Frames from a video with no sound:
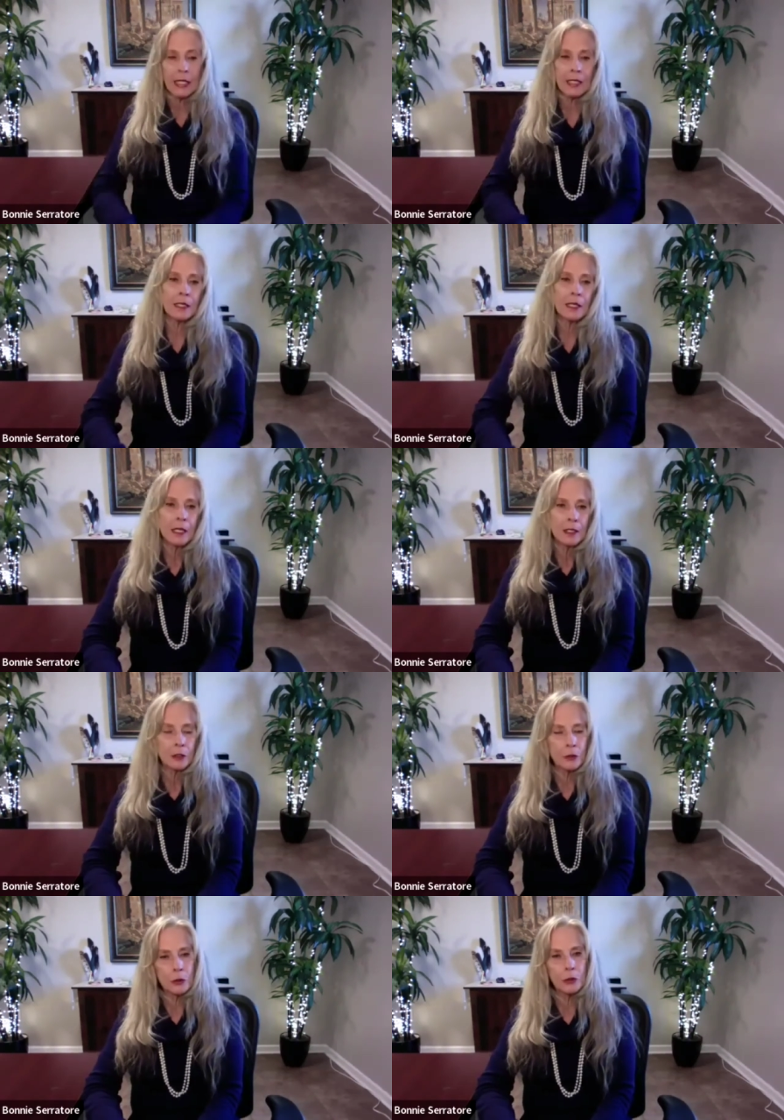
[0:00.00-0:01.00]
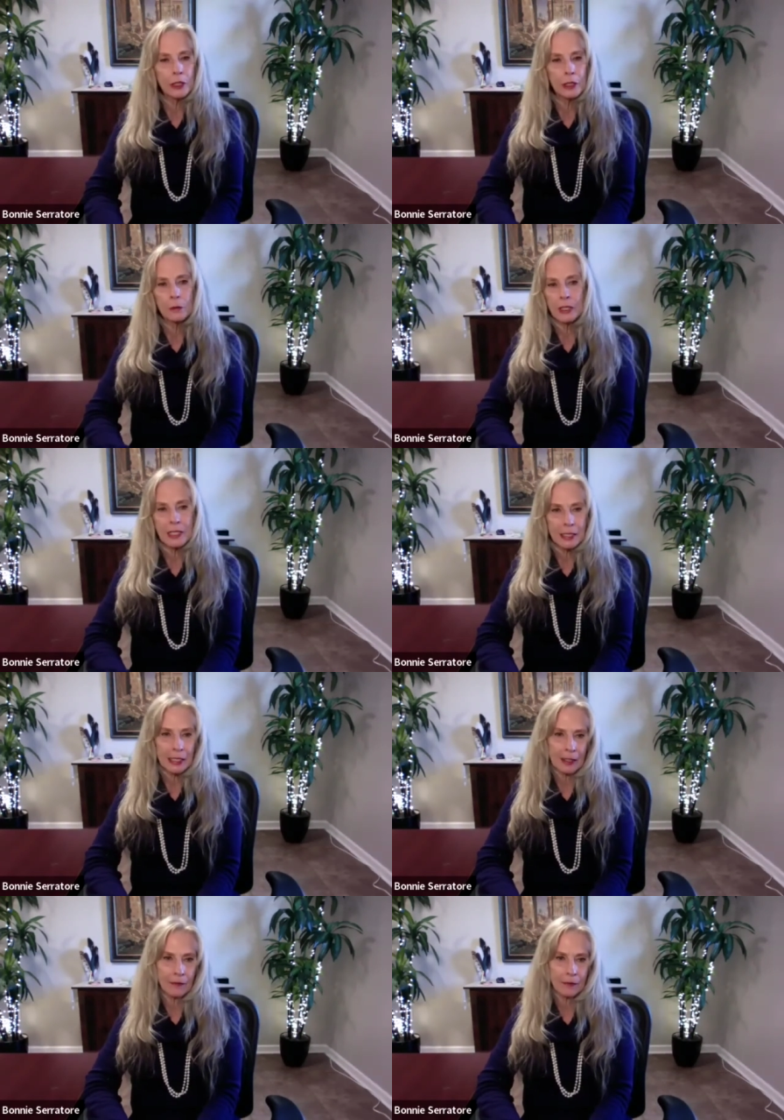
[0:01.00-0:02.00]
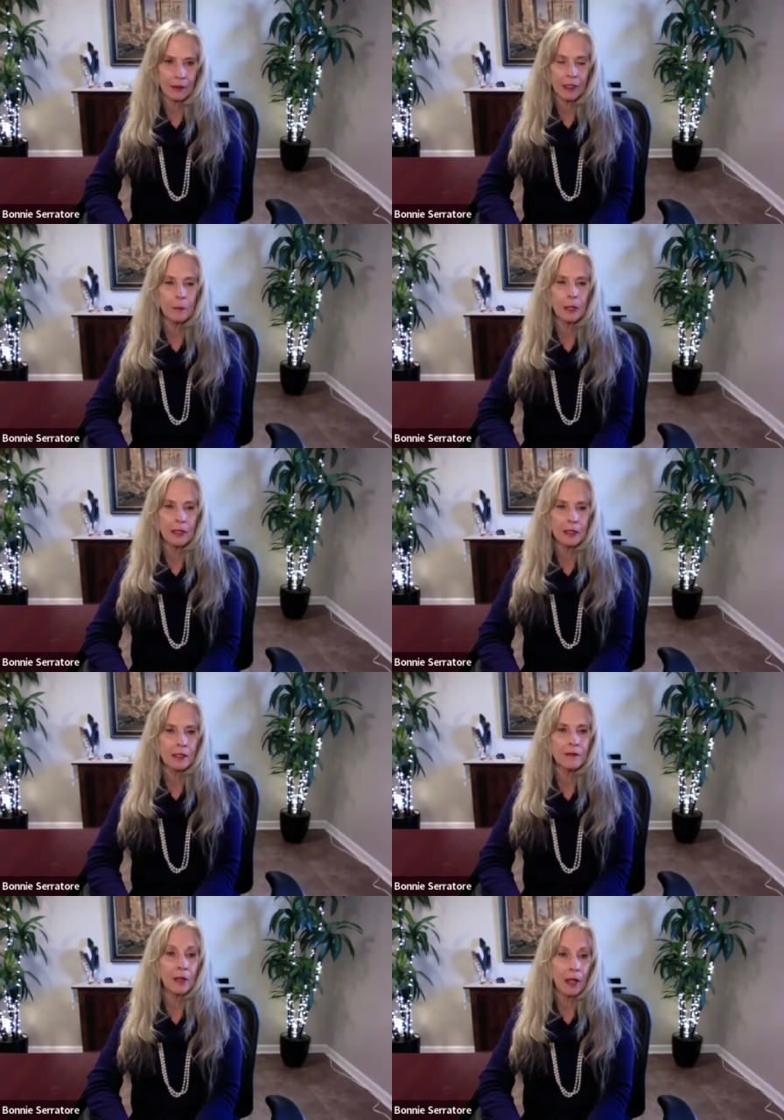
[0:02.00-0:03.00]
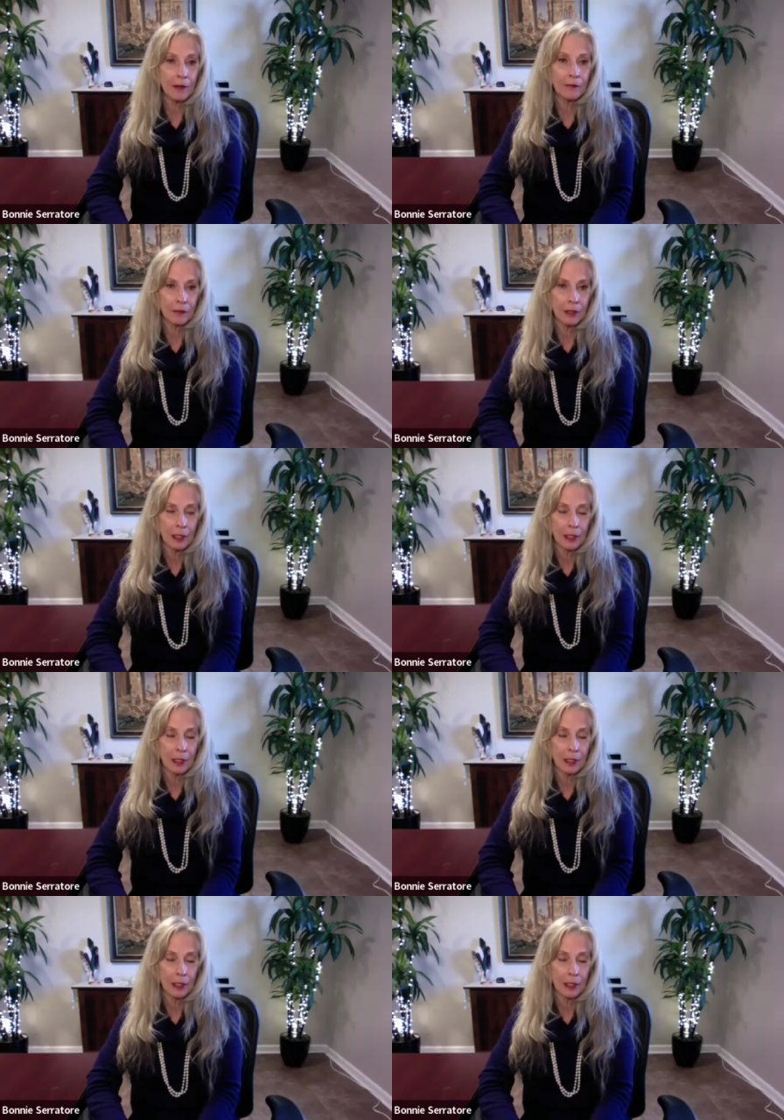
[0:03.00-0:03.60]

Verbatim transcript: means to truly receive the abundance of life.